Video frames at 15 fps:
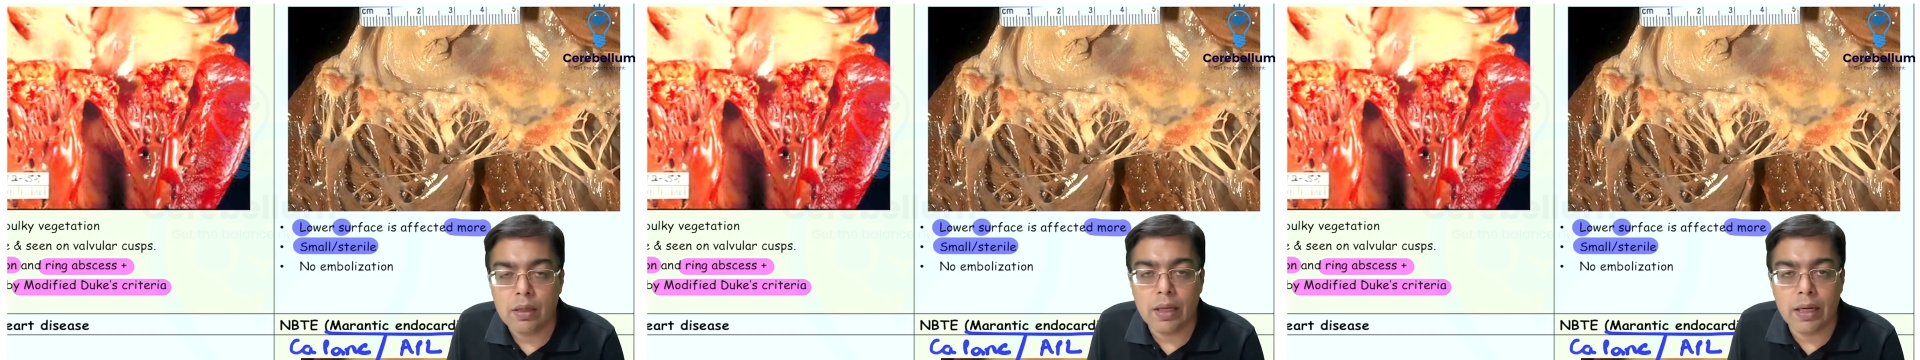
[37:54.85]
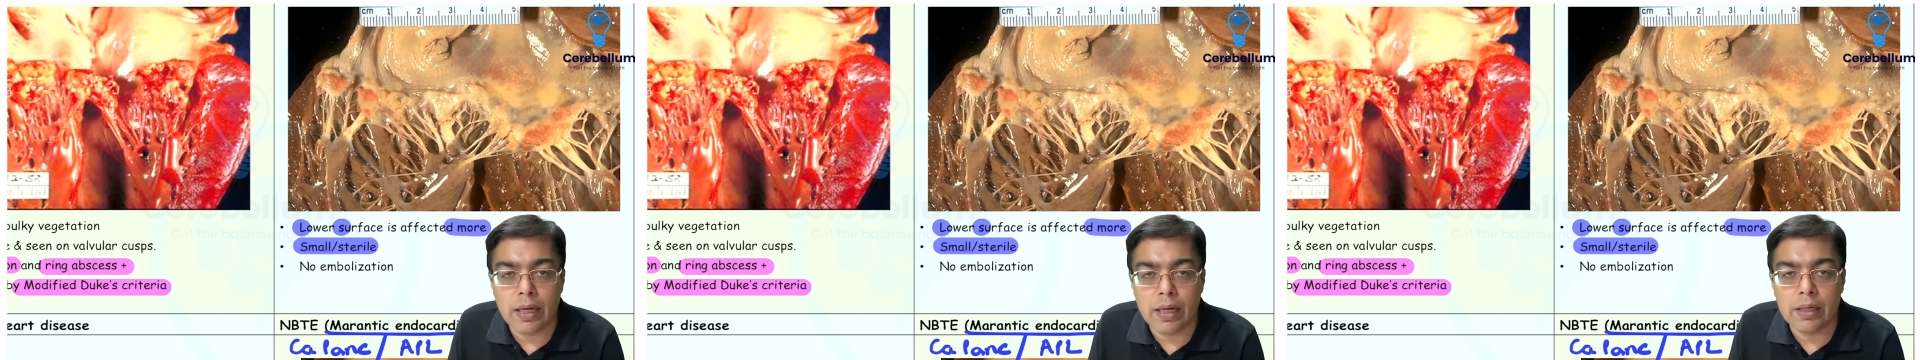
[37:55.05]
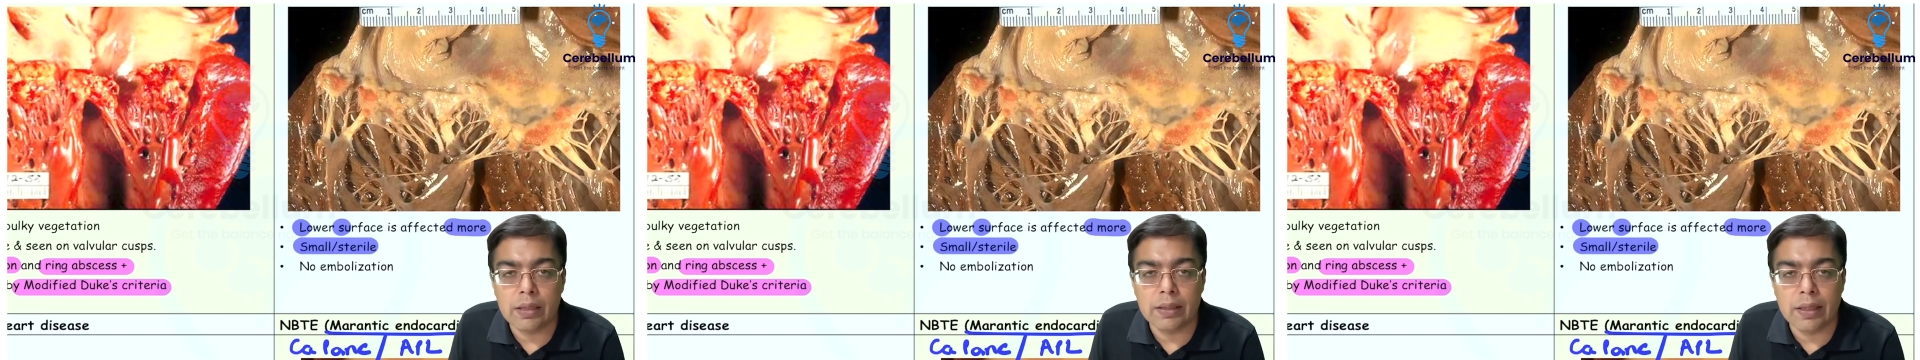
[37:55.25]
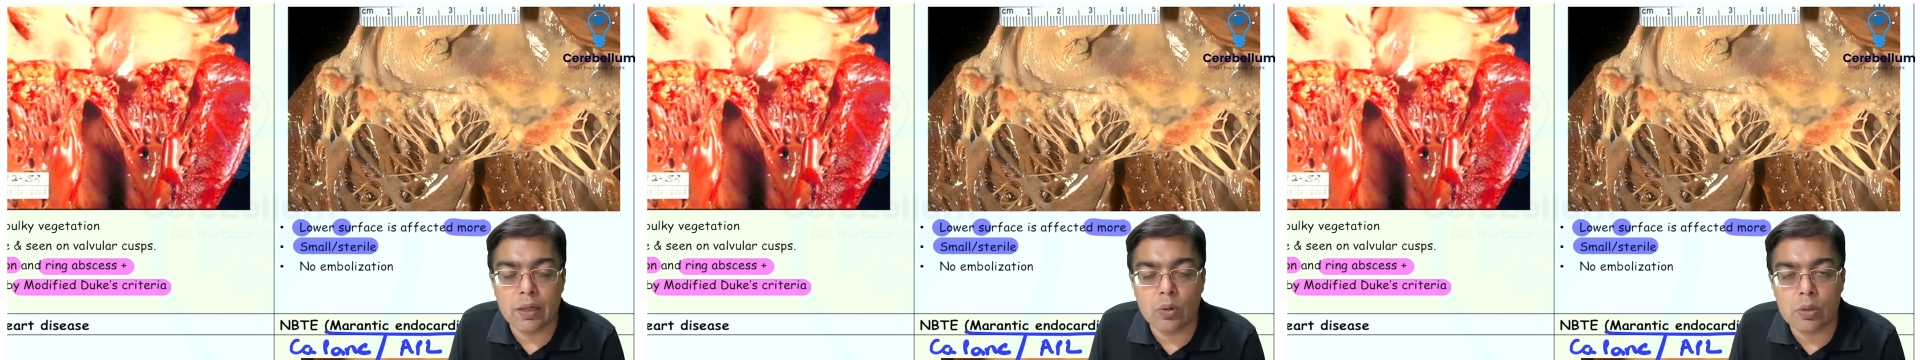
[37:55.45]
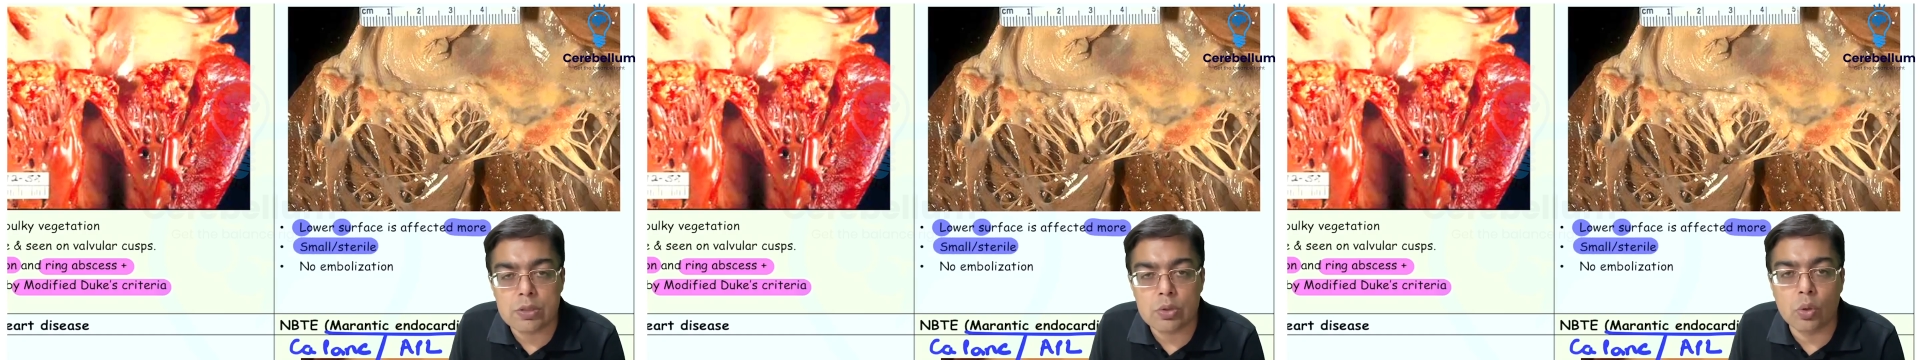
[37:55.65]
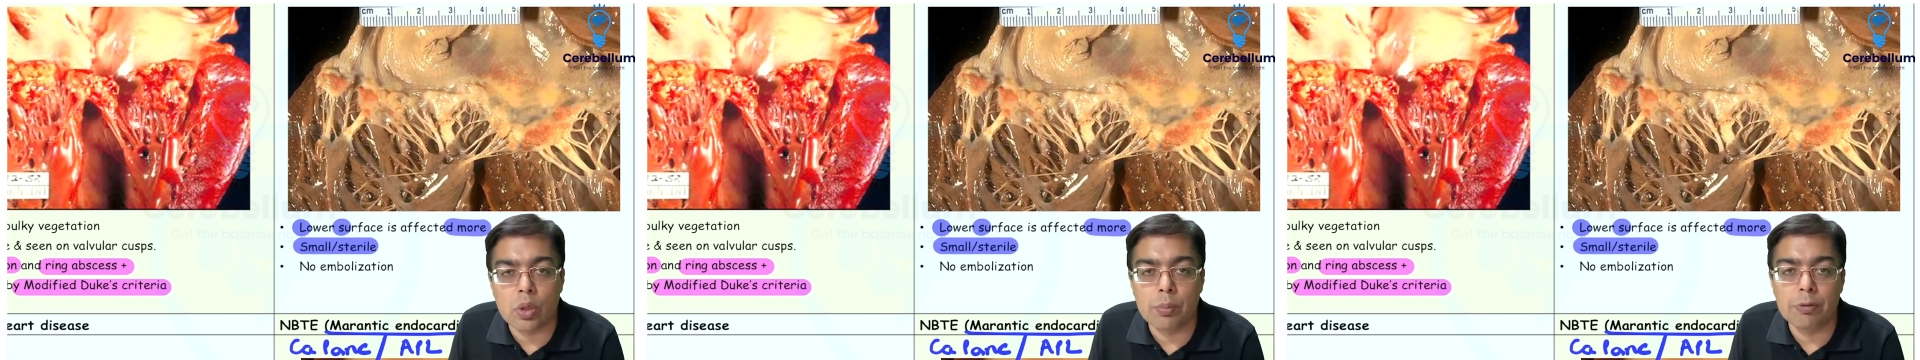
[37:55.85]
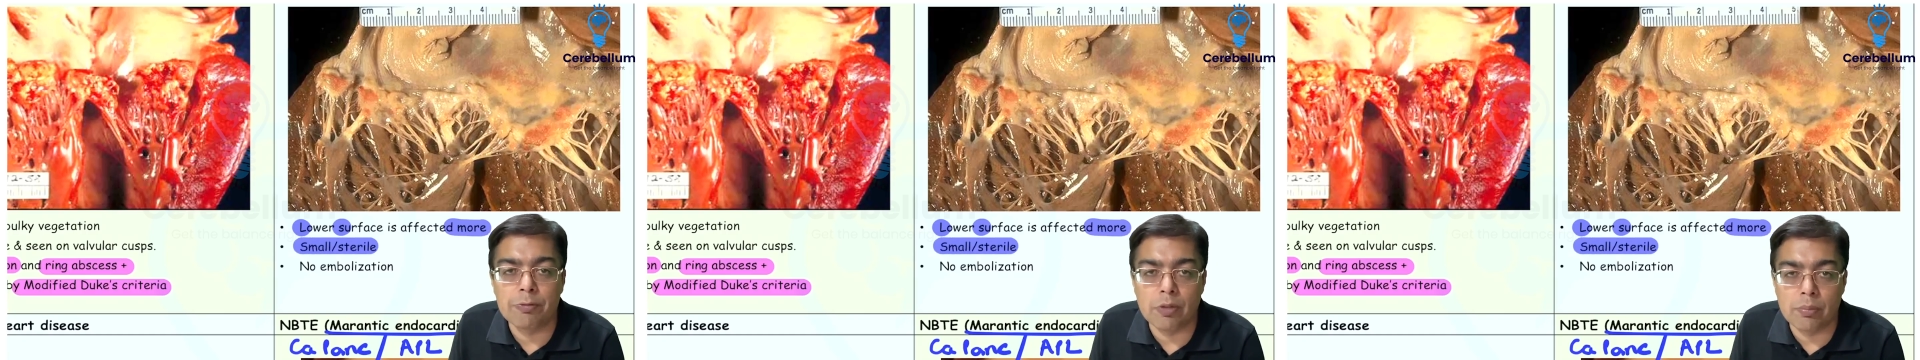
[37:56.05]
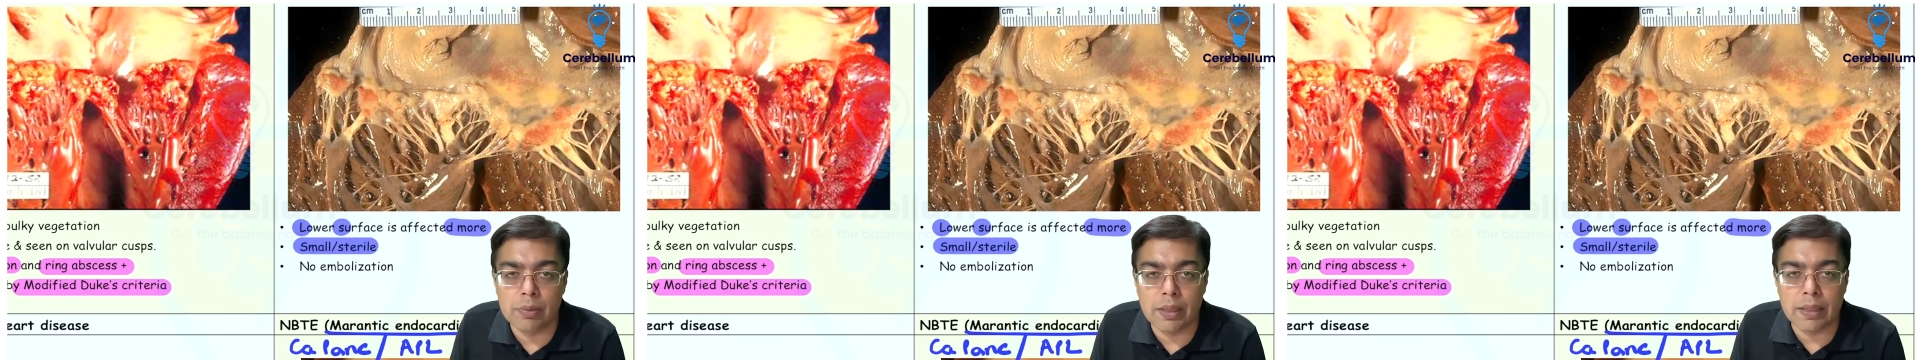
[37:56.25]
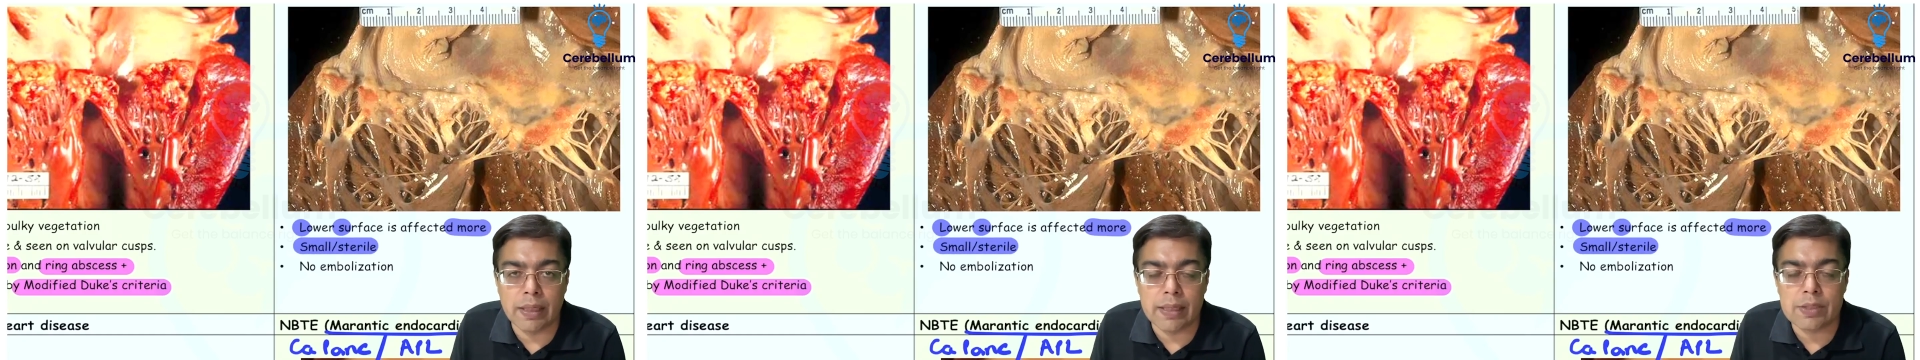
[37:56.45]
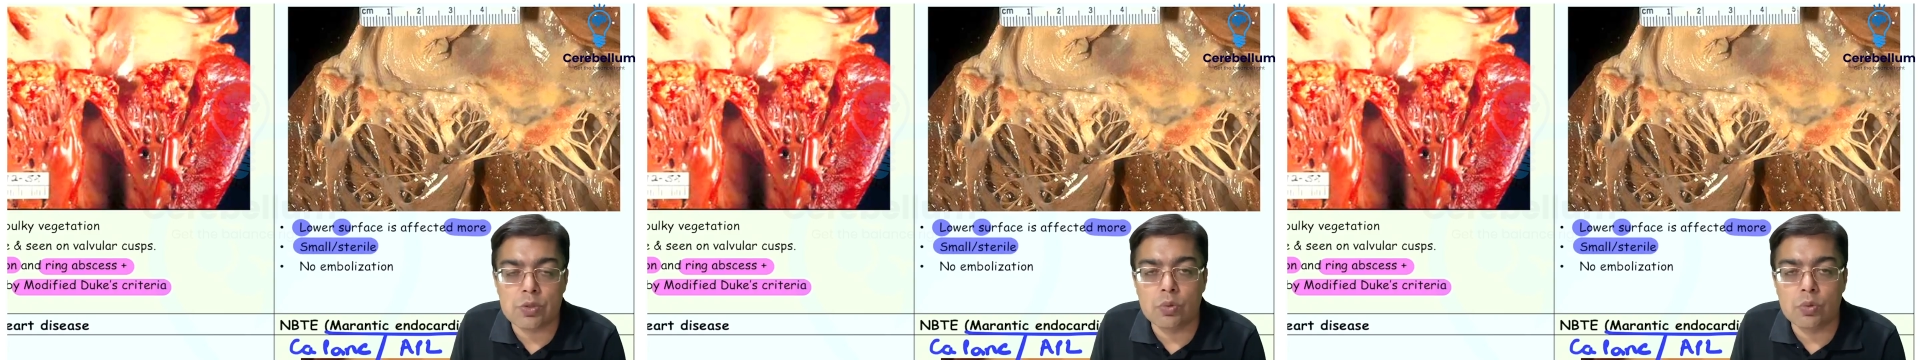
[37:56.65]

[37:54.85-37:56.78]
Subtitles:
and they are also going to be firmly attached,